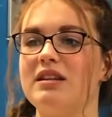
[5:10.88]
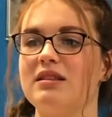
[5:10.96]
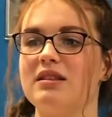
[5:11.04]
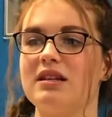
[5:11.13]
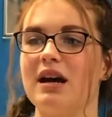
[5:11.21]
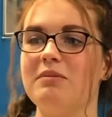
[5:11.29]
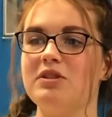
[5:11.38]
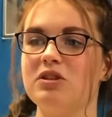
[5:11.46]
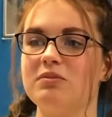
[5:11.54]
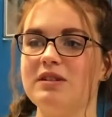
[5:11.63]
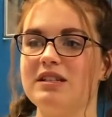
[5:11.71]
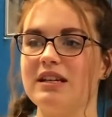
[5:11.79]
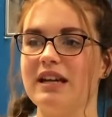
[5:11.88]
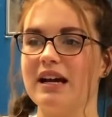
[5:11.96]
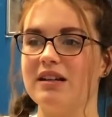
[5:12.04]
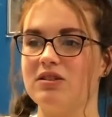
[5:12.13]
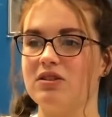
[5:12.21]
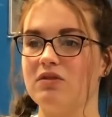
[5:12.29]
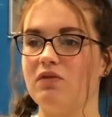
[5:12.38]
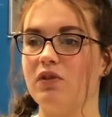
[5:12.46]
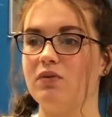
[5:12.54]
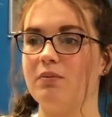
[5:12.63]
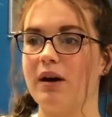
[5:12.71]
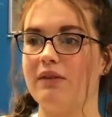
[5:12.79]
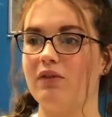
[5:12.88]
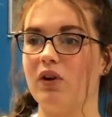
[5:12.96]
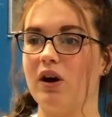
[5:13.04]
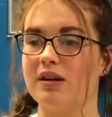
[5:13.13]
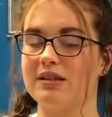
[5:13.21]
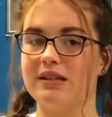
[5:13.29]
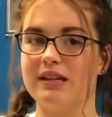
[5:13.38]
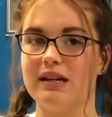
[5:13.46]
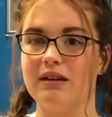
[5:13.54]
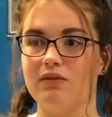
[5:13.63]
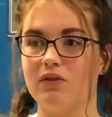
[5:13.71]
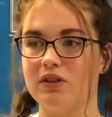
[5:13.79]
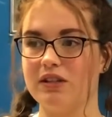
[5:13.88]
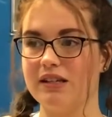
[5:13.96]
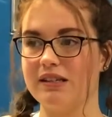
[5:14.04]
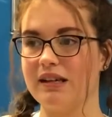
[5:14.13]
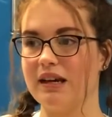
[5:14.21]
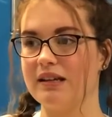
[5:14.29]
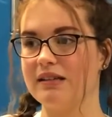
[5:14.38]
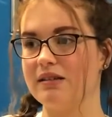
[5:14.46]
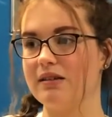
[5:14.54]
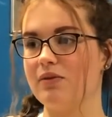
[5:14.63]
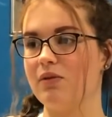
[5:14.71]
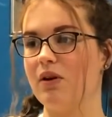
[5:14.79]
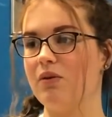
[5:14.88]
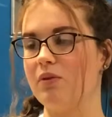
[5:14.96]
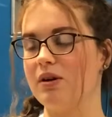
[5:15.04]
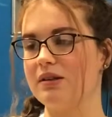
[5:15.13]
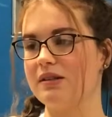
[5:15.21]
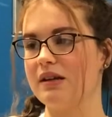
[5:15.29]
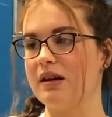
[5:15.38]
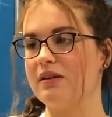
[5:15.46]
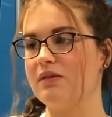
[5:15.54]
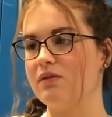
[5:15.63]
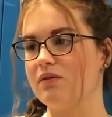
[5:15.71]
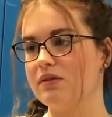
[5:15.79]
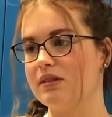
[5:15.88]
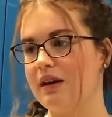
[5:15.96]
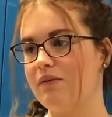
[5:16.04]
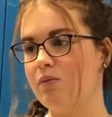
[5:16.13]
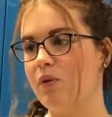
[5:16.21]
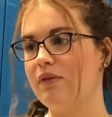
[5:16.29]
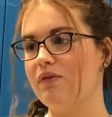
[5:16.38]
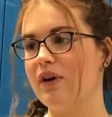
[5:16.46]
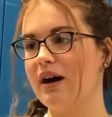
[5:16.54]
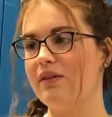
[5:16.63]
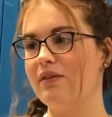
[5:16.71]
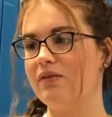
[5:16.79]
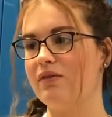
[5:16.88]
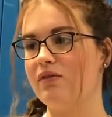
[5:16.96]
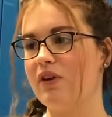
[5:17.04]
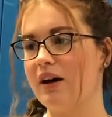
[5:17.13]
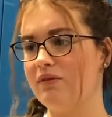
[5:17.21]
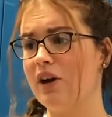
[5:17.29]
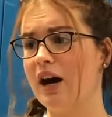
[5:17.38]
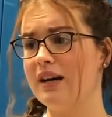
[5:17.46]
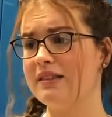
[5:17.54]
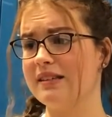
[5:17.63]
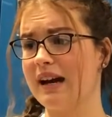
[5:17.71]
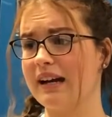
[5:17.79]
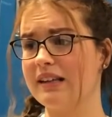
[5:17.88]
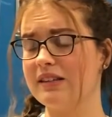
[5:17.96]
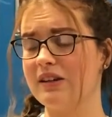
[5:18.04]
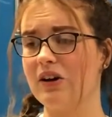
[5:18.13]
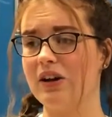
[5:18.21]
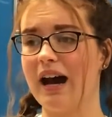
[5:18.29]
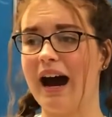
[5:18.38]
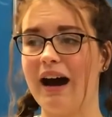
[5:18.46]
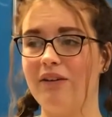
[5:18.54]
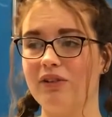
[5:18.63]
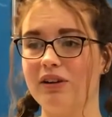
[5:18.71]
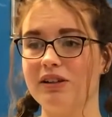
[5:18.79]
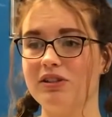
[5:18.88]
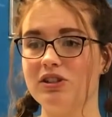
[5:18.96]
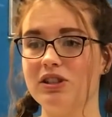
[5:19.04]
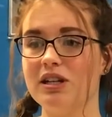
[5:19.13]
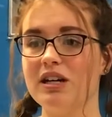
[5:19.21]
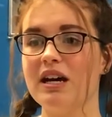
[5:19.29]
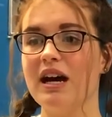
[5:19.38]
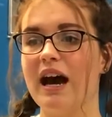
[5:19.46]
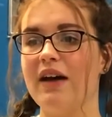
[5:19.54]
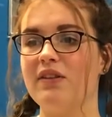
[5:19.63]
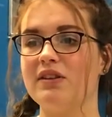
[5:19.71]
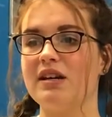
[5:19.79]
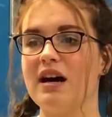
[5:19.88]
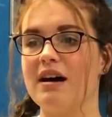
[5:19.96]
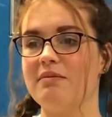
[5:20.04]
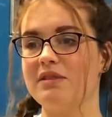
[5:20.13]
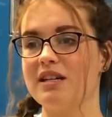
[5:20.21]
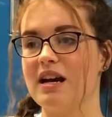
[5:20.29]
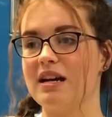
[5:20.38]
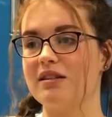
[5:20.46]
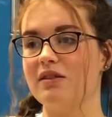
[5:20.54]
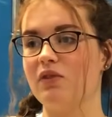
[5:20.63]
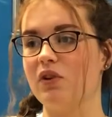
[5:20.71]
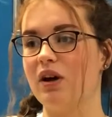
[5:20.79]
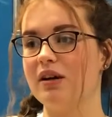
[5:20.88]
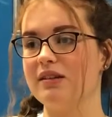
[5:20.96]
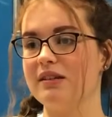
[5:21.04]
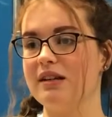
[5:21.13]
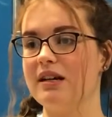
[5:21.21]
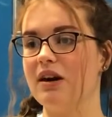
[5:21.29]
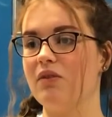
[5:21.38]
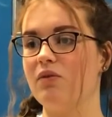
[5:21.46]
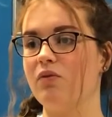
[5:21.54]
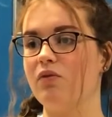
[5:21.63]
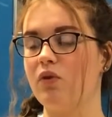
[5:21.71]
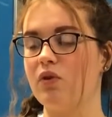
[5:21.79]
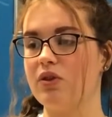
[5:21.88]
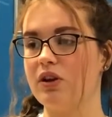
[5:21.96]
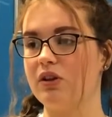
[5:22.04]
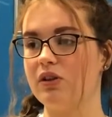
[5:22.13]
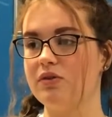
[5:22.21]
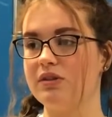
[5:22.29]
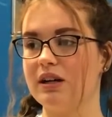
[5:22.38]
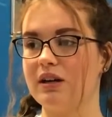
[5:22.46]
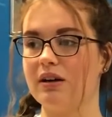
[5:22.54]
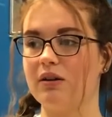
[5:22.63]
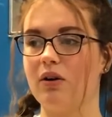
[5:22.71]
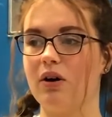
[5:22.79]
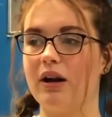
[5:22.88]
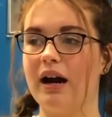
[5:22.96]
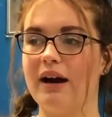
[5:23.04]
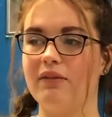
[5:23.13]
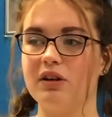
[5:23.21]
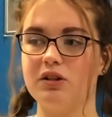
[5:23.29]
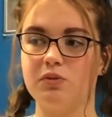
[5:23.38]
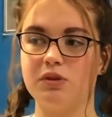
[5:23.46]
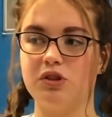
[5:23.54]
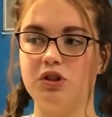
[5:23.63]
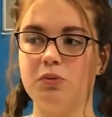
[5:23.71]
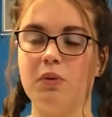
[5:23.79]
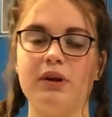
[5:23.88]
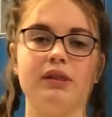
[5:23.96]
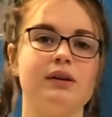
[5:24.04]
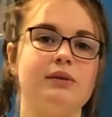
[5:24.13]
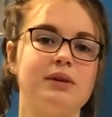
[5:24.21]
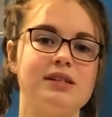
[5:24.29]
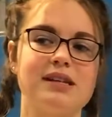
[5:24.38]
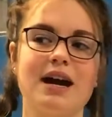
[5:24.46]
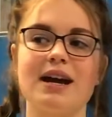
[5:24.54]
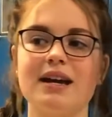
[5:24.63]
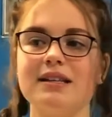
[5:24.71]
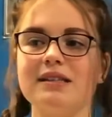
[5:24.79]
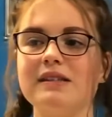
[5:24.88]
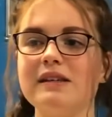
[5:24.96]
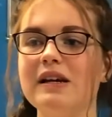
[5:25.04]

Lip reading: The time it took me to get to my velocity for discus was 7.59 seconds on average, and the time to get to velocity for the glue stick on average was 2.31 seconds.